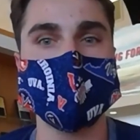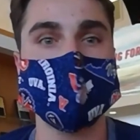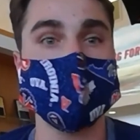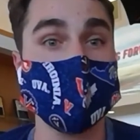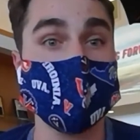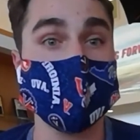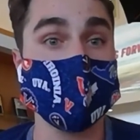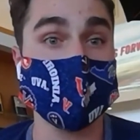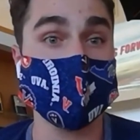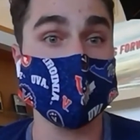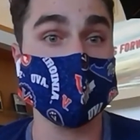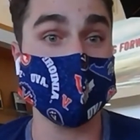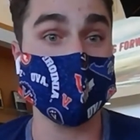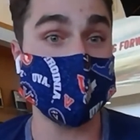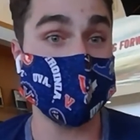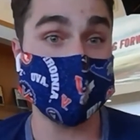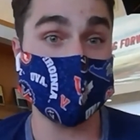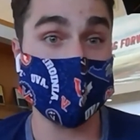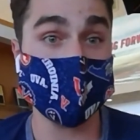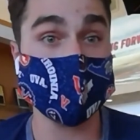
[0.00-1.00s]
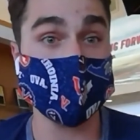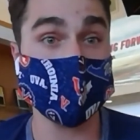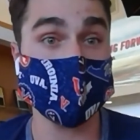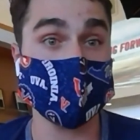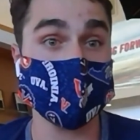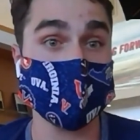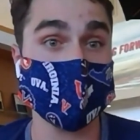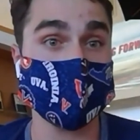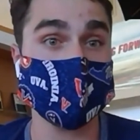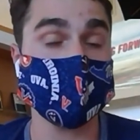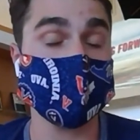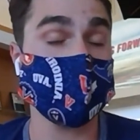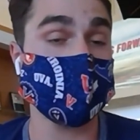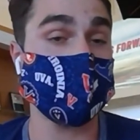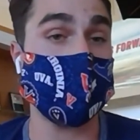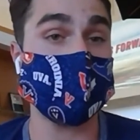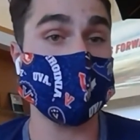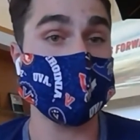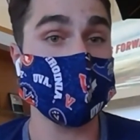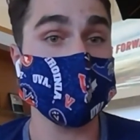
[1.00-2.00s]
doing work indefinitely,
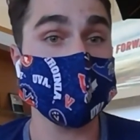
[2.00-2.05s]
or rather